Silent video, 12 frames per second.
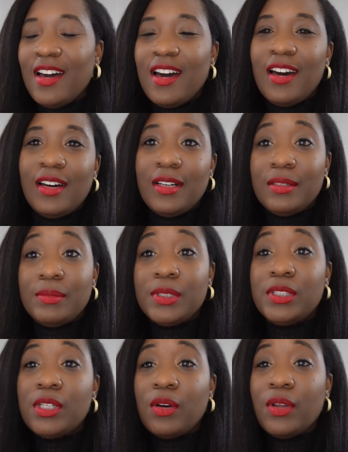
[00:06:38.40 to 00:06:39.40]
um
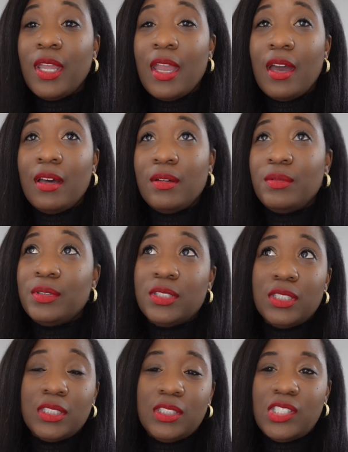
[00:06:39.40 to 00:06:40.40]
so yeah we'll
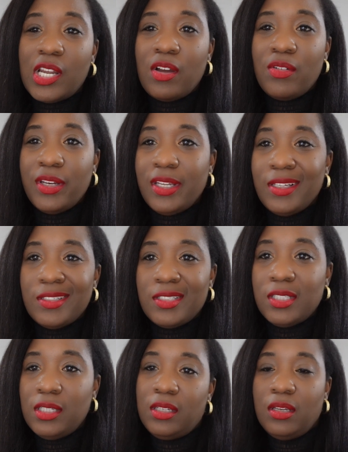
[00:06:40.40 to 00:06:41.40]
just check on it and
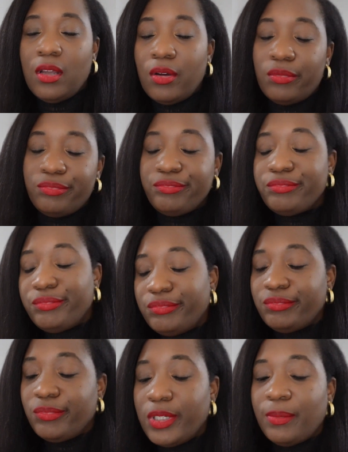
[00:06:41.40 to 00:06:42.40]
see you know
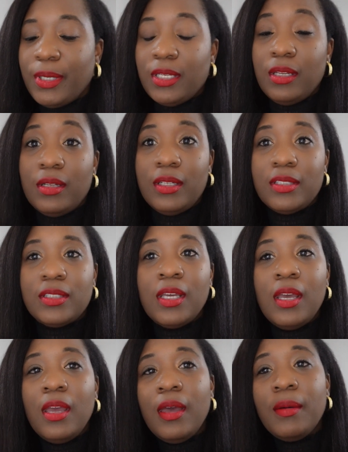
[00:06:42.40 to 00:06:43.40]
what the big deal is
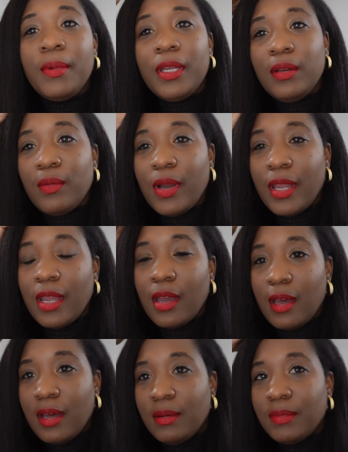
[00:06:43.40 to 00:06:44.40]
but anyway
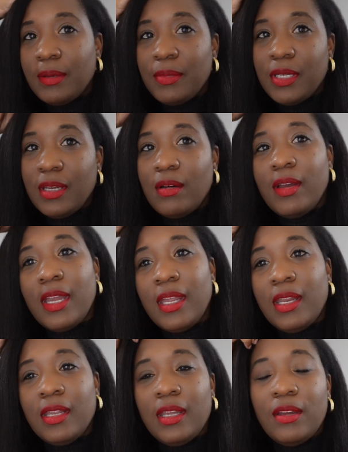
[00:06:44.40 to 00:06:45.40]
um let me go
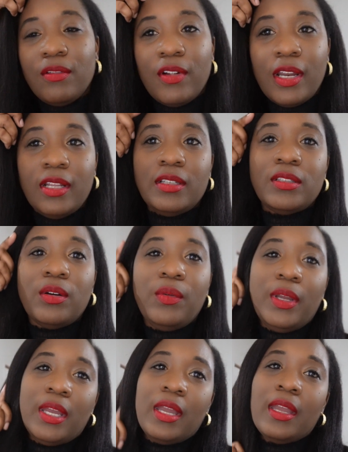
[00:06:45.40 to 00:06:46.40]
ahead and get ready so
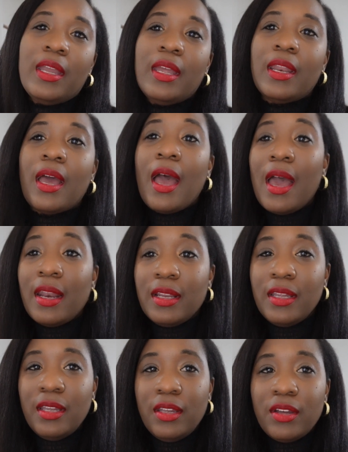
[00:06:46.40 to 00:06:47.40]
we can get out of
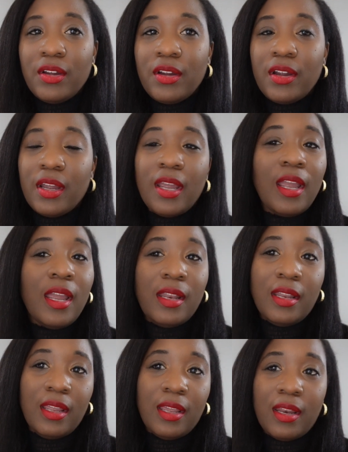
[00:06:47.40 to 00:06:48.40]
here
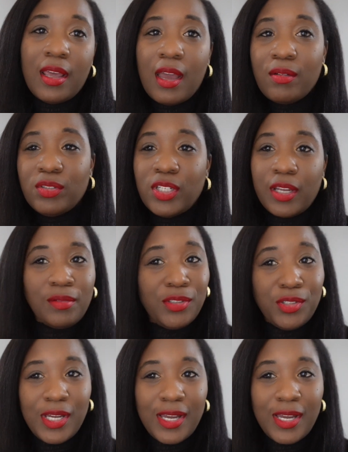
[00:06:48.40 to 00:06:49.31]
and then i will check in with you